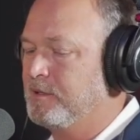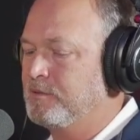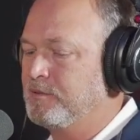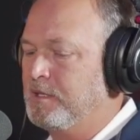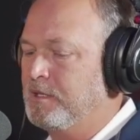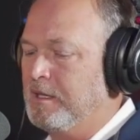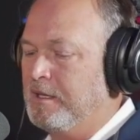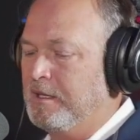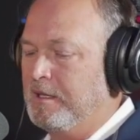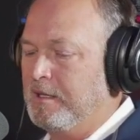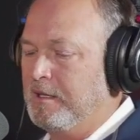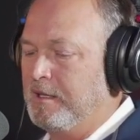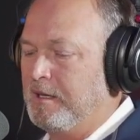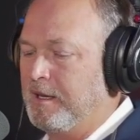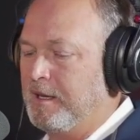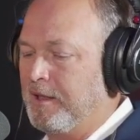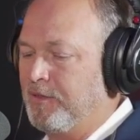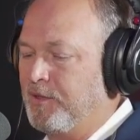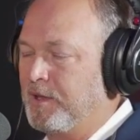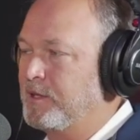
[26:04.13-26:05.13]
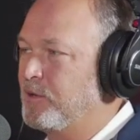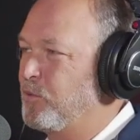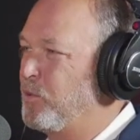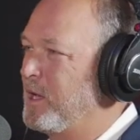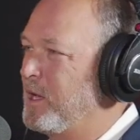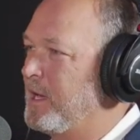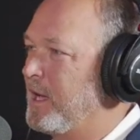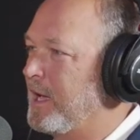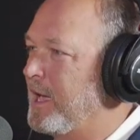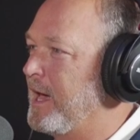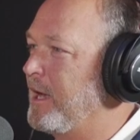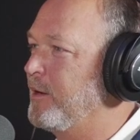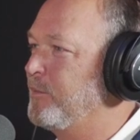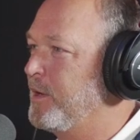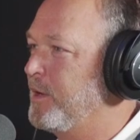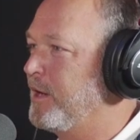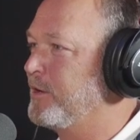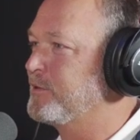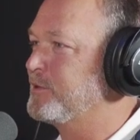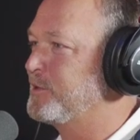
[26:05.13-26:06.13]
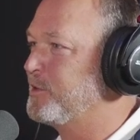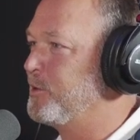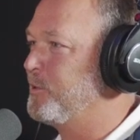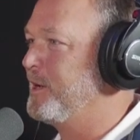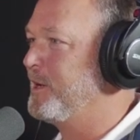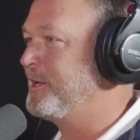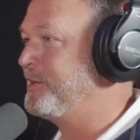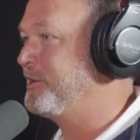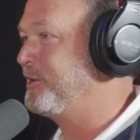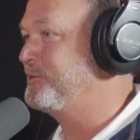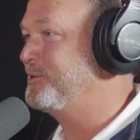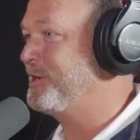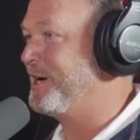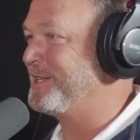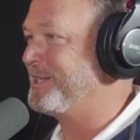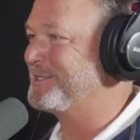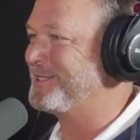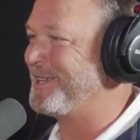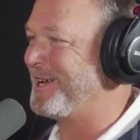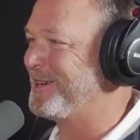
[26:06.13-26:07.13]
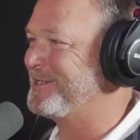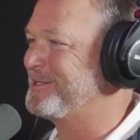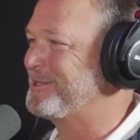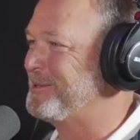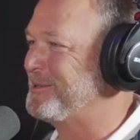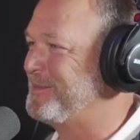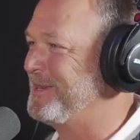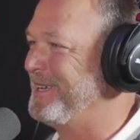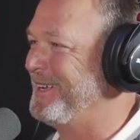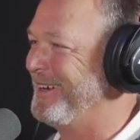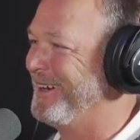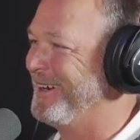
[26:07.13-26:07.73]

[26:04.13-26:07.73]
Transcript: And I think the way I got him there was I told him, hey, John Snyder's going to be here.